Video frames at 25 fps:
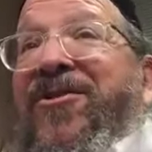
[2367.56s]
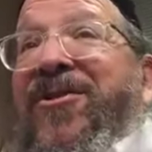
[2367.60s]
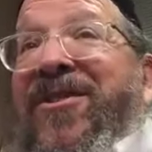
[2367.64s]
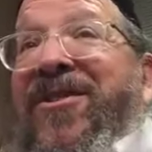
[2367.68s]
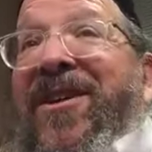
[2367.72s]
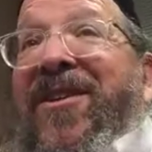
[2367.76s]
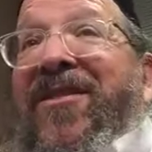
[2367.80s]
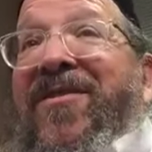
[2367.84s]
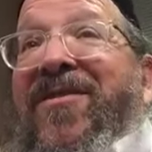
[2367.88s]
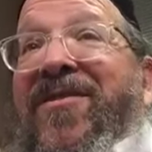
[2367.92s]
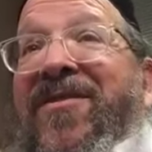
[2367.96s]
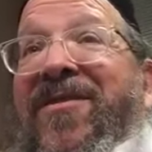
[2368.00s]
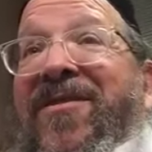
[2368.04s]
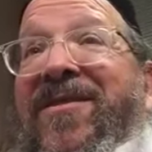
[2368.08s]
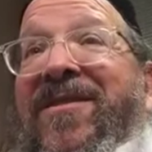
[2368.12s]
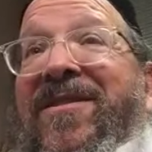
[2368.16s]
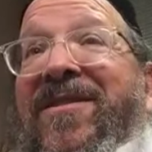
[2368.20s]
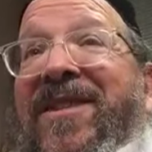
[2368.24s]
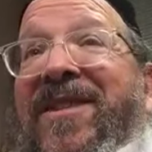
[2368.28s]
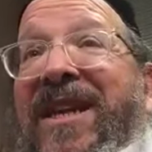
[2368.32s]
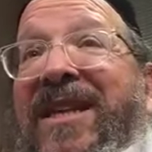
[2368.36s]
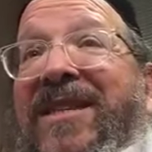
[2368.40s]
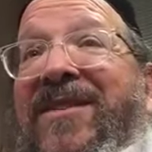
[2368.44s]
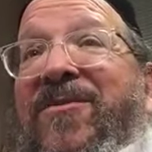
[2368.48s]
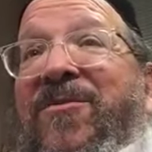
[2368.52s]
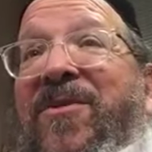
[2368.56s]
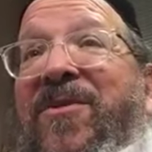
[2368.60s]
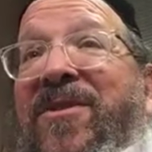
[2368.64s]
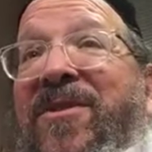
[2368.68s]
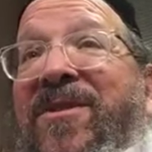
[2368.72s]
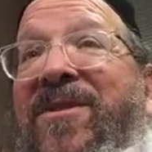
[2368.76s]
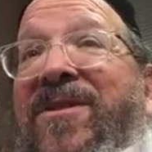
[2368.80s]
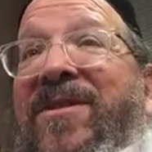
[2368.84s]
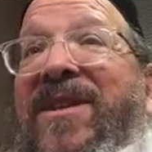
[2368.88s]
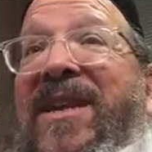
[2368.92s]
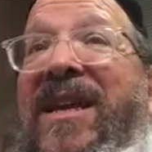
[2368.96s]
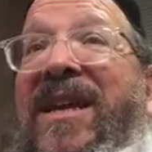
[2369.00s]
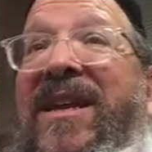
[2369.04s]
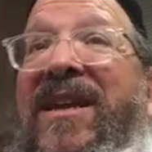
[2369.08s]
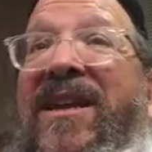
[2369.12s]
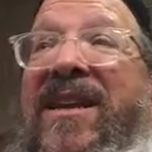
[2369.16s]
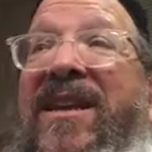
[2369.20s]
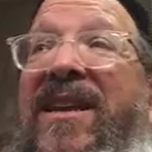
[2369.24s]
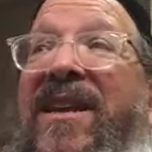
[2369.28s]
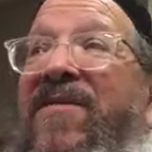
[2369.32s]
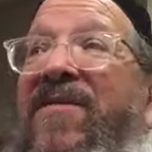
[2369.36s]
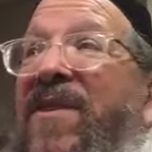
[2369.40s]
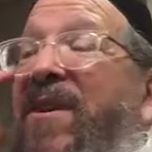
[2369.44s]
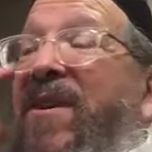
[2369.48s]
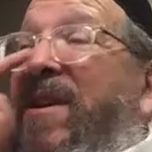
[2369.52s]
herself.
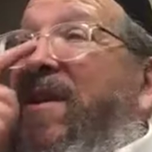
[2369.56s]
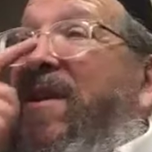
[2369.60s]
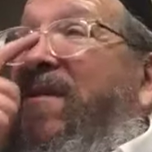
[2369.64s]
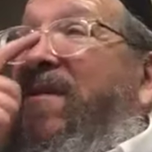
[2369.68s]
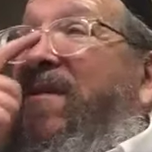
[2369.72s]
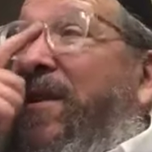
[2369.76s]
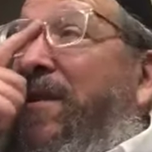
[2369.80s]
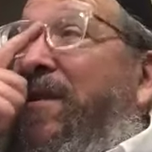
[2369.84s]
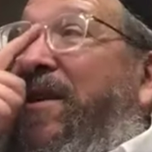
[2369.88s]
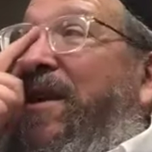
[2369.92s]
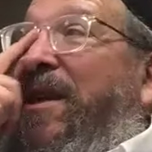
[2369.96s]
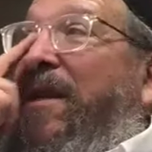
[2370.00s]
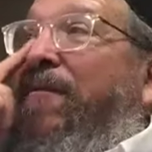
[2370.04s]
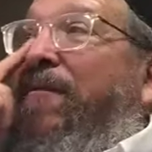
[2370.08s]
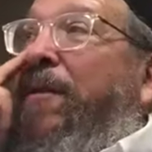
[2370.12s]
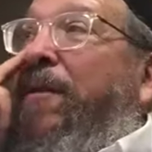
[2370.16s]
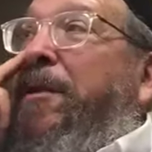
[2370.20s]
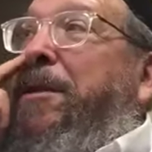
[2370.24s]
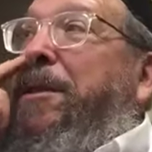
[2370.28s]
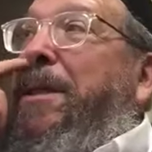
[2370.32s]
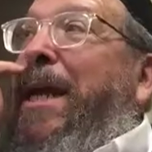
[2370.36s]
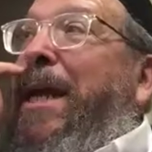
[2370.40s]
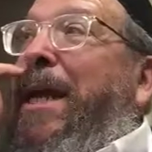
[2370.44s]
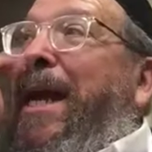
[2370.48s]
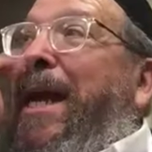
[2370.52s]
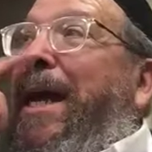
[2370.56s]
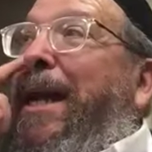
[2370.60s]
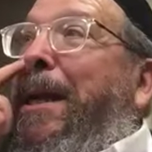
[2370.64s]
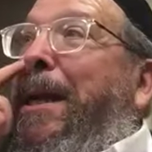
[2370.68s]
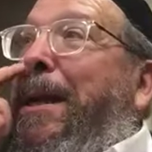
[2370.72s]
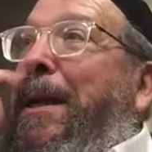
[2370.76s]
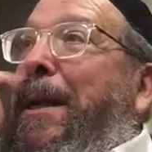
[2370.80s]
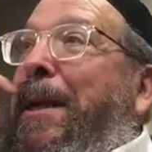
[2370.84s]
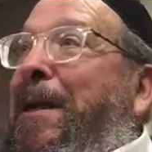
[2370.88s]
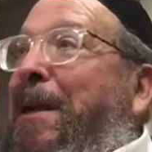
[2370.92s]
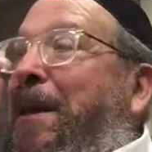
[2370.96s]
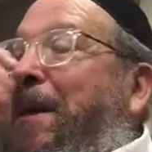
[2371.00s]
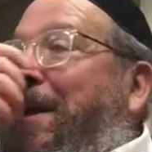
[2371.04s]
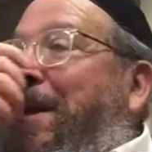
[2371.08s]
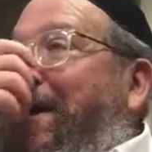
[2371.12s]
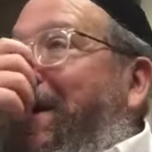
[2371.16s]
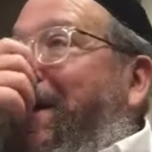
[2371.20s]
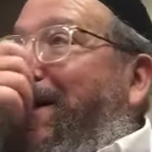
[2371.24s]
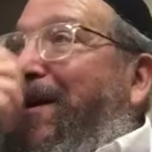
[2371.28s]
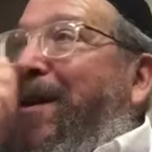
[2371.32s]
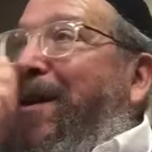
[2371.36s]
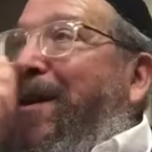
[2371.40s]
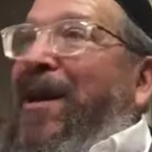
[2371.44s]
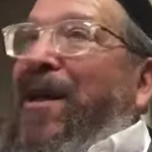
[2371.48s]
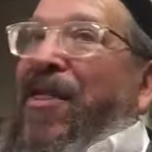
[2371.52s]
If it's not
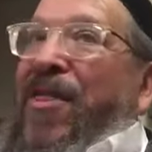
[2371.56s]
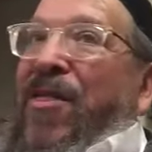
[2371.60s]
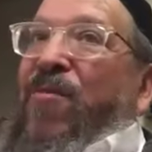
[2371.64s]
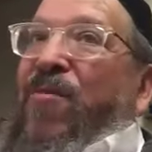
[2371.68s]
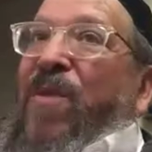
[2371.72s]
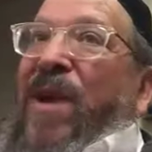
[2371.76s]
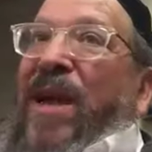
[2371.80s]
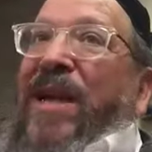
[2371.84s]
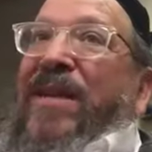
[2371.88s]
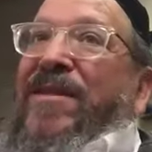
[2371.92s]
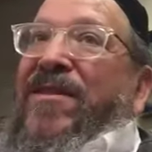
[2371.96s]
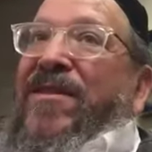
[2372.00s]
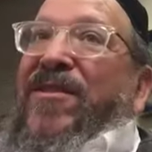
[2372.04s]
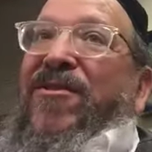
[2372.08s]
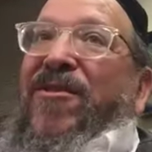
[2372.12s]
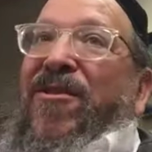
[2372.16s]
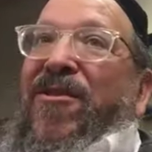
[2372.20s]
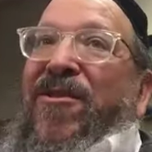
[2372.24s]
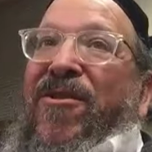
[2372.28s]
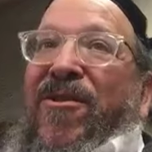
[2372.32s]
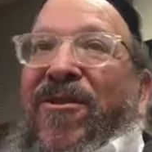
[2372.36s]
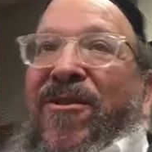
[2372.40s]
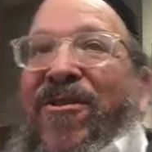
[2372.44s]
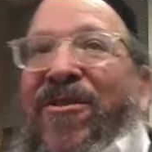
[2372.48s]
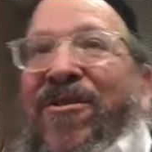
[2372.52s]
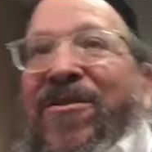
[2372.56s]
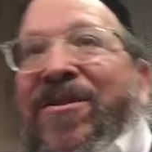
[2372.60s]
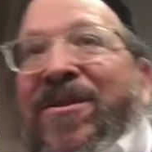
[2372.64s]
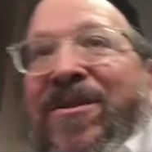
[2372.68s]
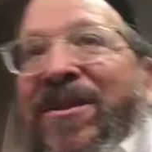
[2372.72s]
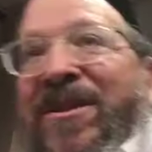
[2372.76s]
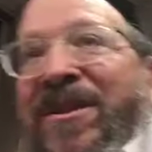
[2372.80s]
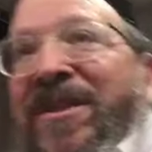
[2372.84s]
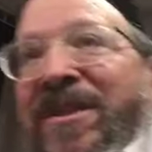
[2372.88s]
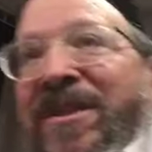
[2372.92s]
a threat to her,